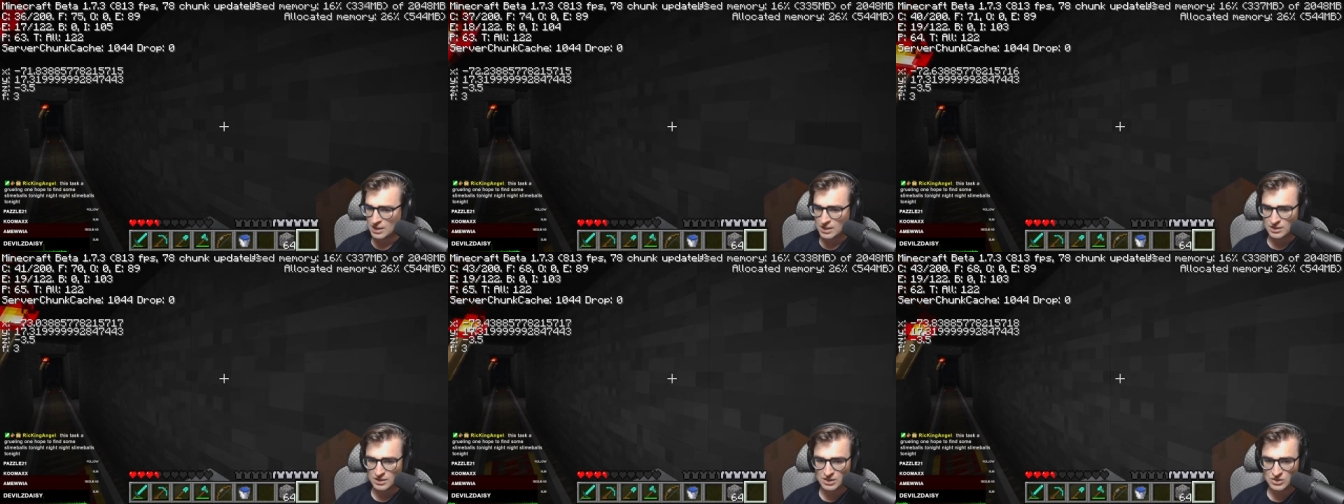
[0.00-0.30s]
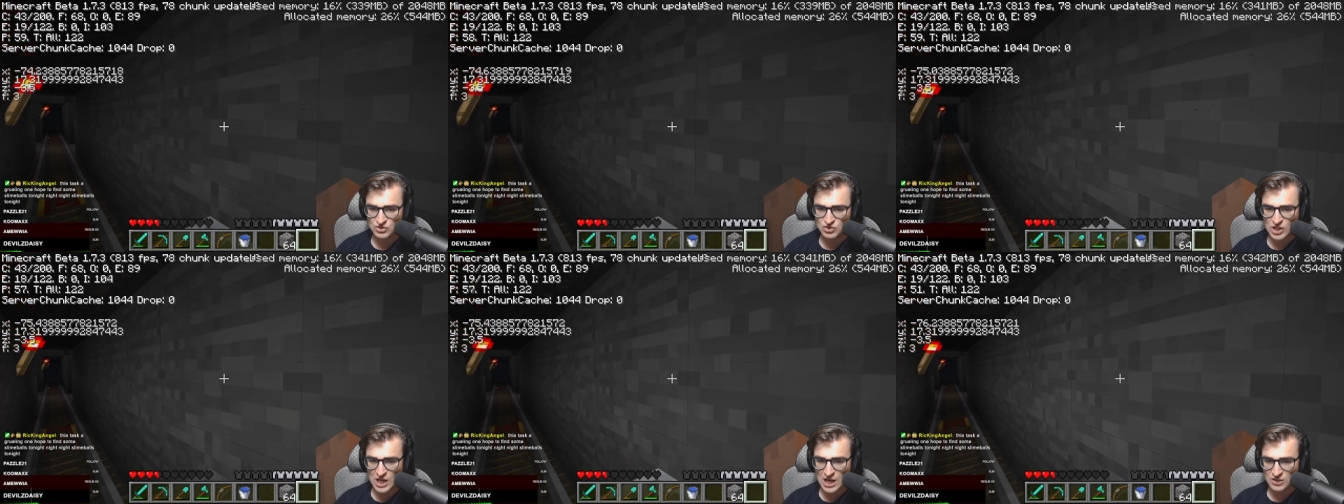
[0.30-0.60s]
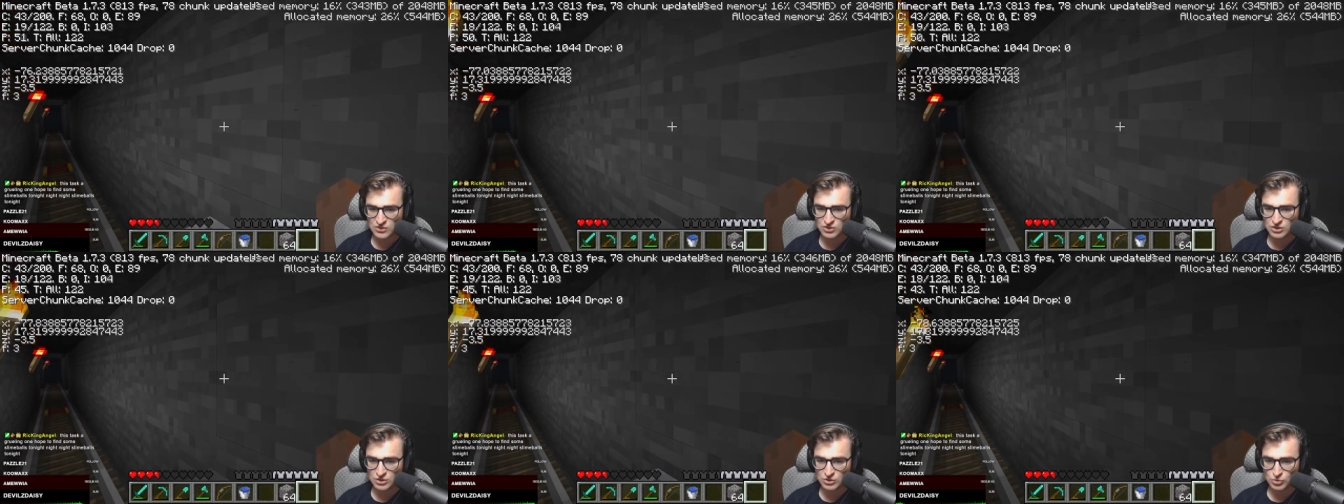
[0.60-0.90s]
This
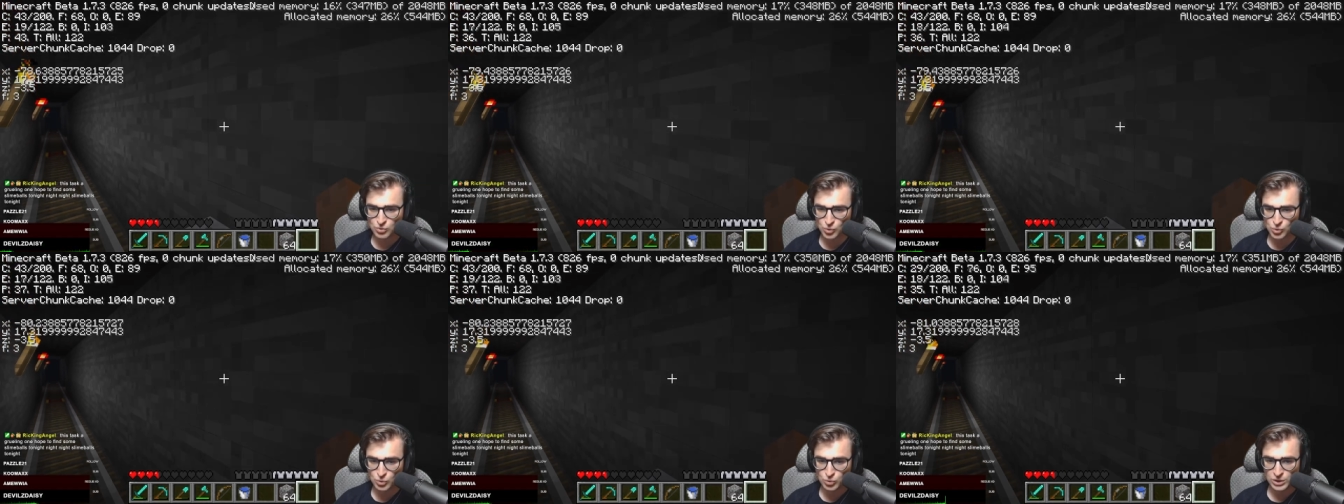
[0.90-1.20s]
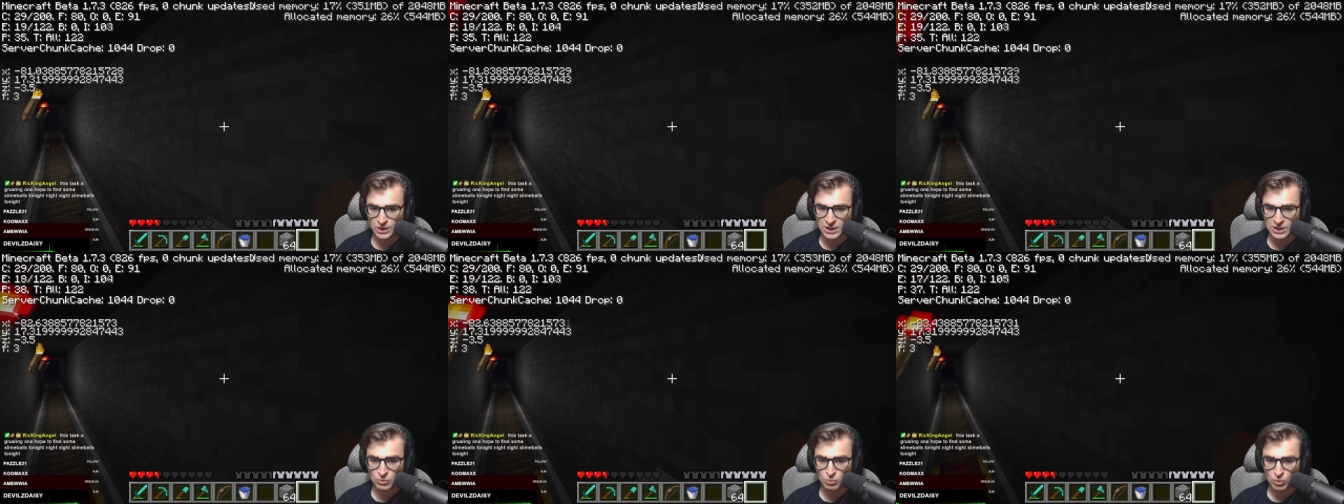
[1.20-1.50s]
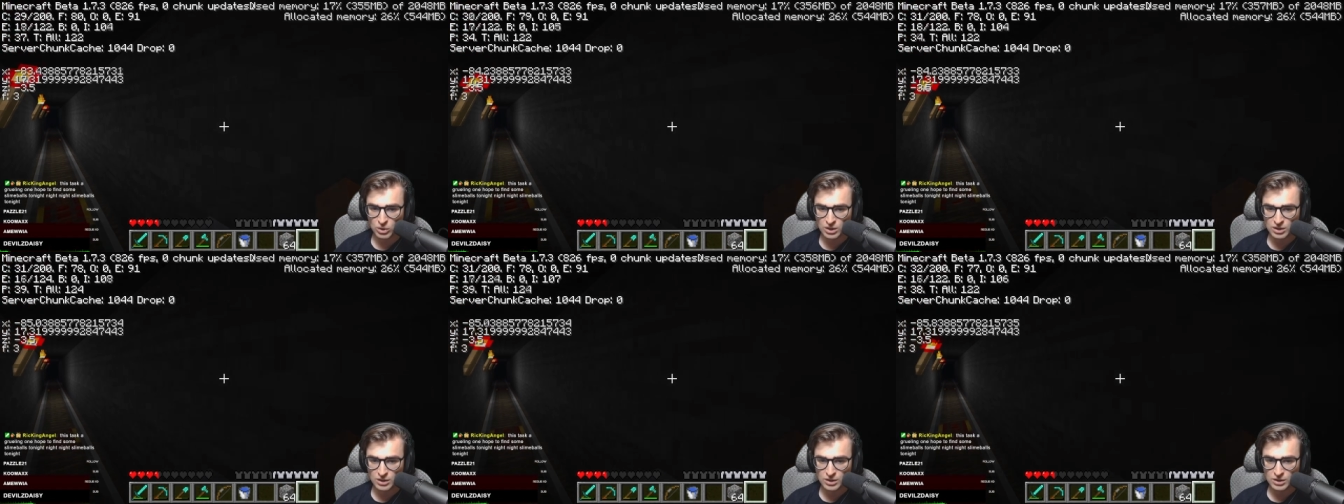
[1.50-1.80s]
task a grueling
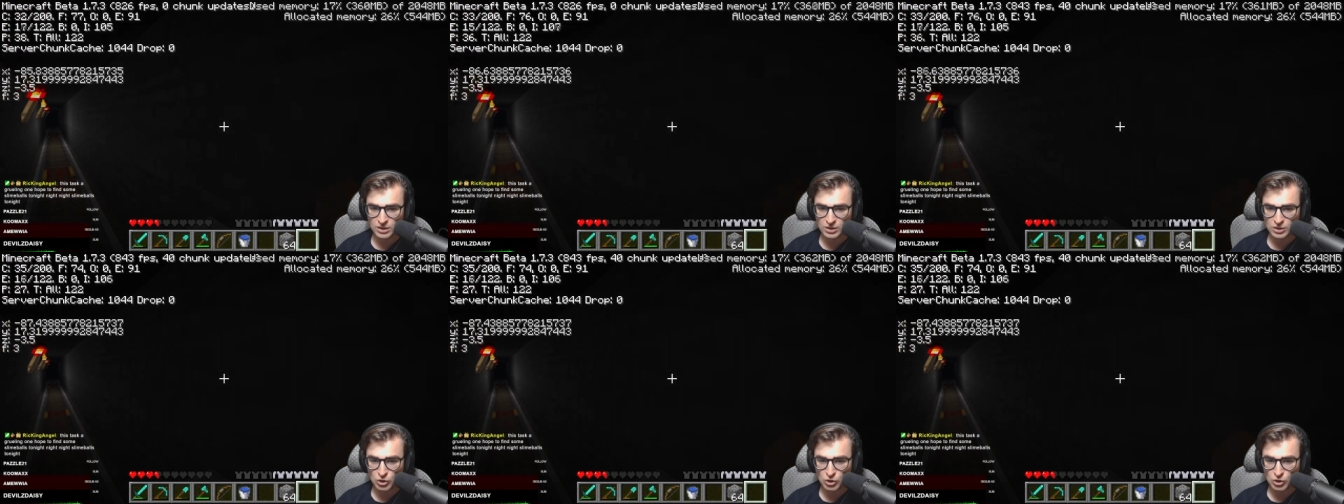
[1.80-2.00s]
one.